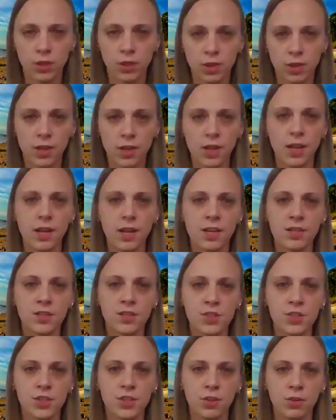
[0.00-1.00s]
And
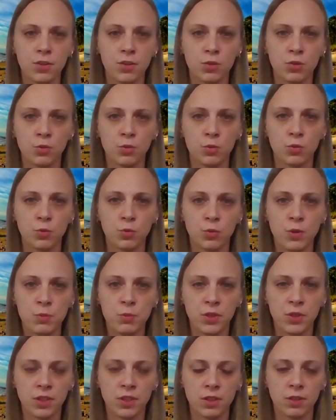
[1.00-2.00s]
so we
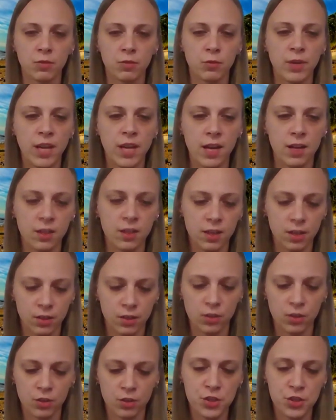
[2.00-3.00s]
had a
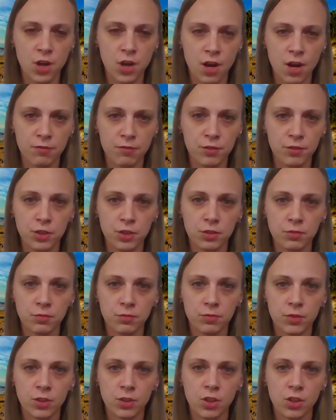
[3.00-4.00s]
little soft
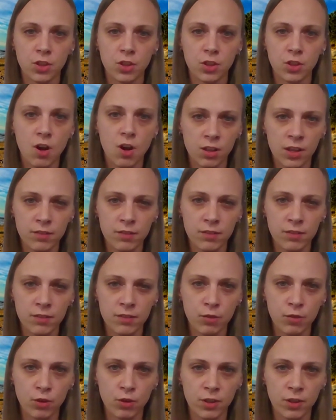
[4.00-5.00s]
call light
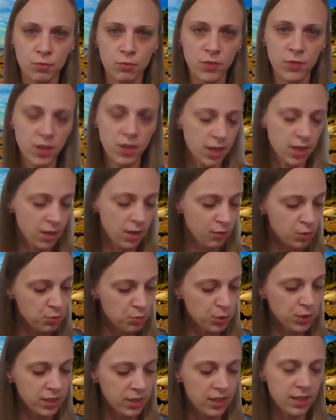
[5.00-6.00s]
for him, and we put
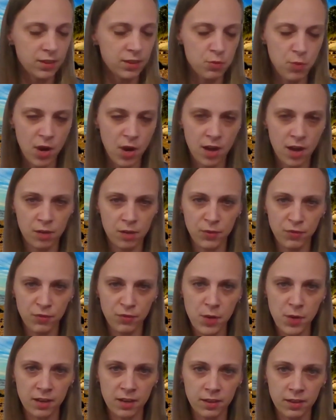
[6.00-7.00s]
it at the bottom of the
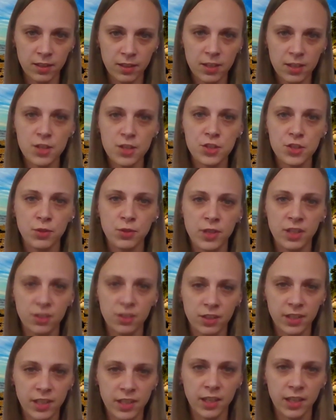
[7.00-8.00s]
bed. so he could
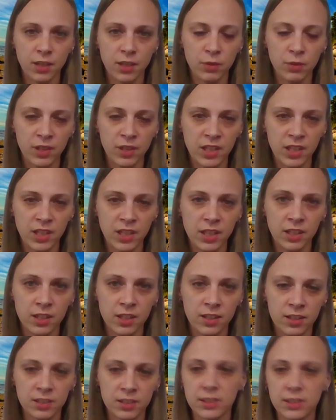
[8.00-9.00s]
kick it when he
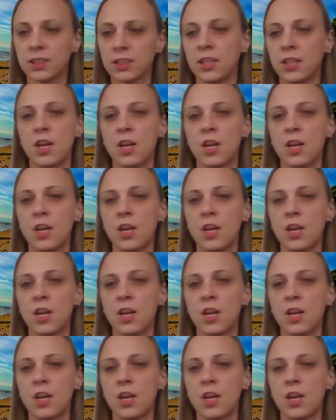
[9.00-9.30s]
needed us.